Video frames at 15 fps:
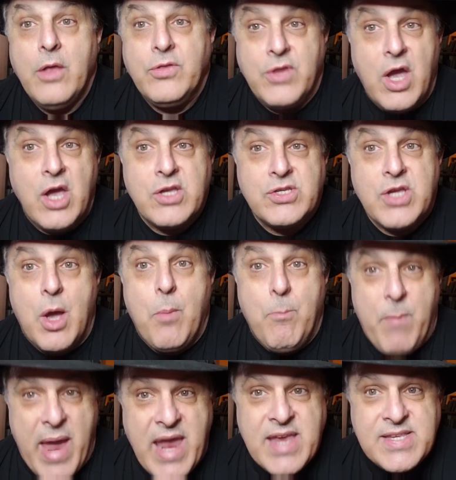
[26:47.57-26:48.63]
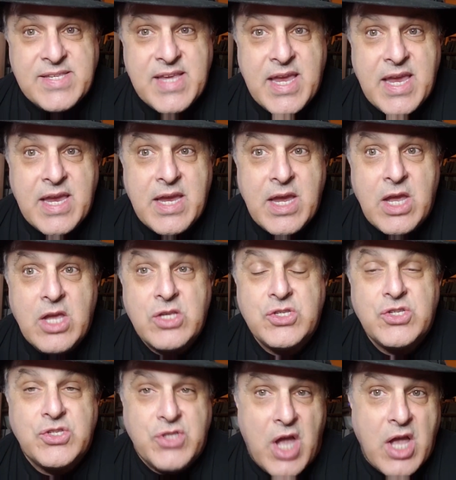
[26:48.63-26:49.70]
does amazing
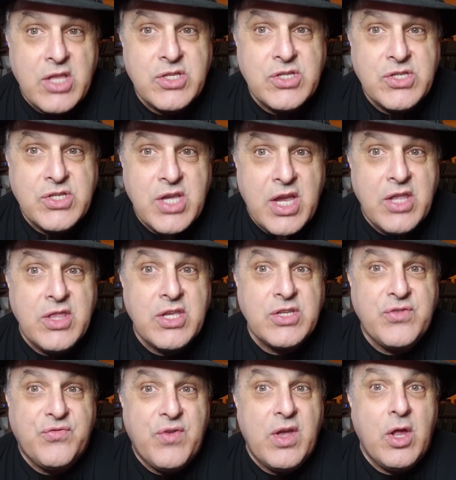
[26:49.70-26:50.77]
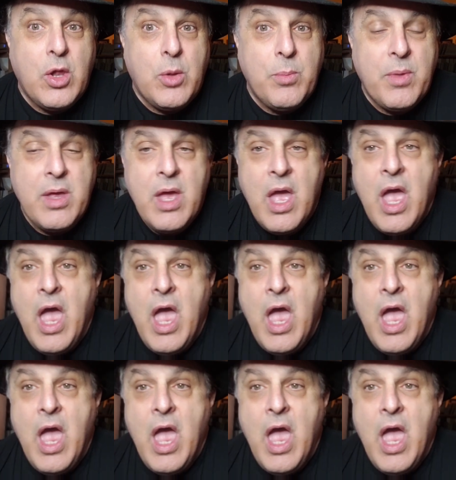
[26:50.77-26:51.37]
stunts in this film,